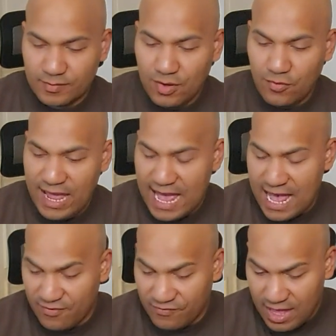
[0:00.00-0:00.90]
we
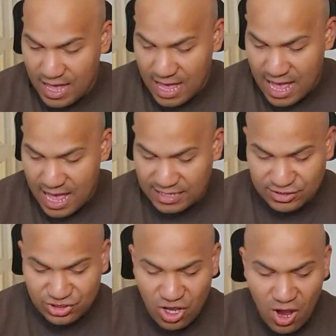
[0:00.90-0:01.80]
have
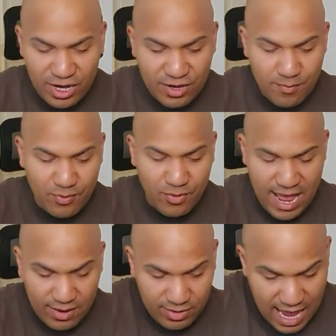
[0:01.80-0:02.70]
dark
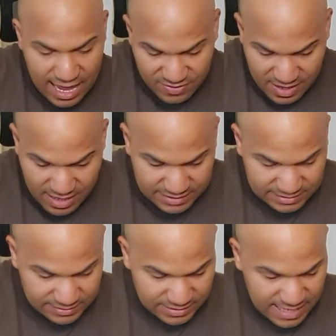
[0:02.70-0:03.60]
brown. I think
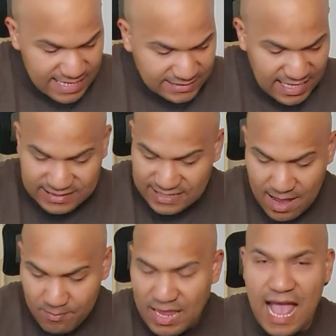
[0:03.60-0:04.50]
it's
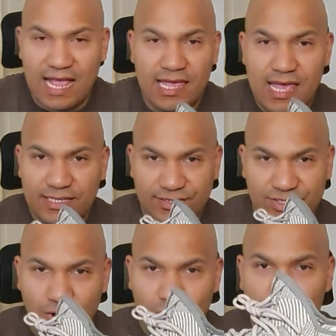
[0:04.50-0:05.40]
not black.
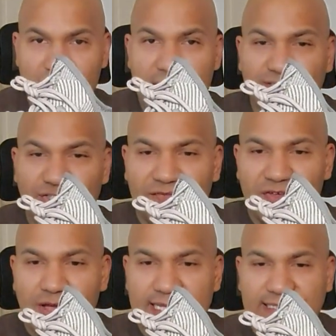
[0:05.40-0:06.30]
So not sure if
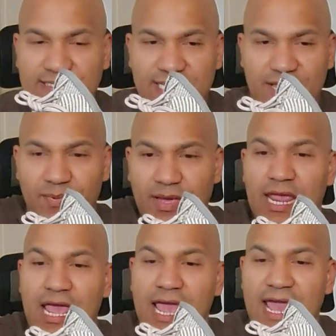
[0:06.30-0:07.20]
you guys can see it, but
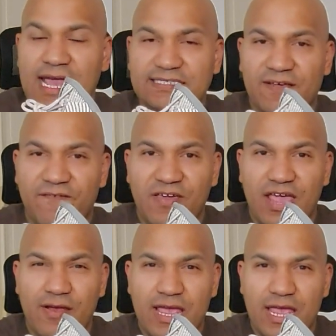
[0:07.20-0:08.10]
it's a
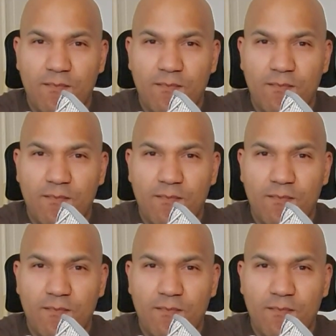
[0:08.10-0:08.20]
very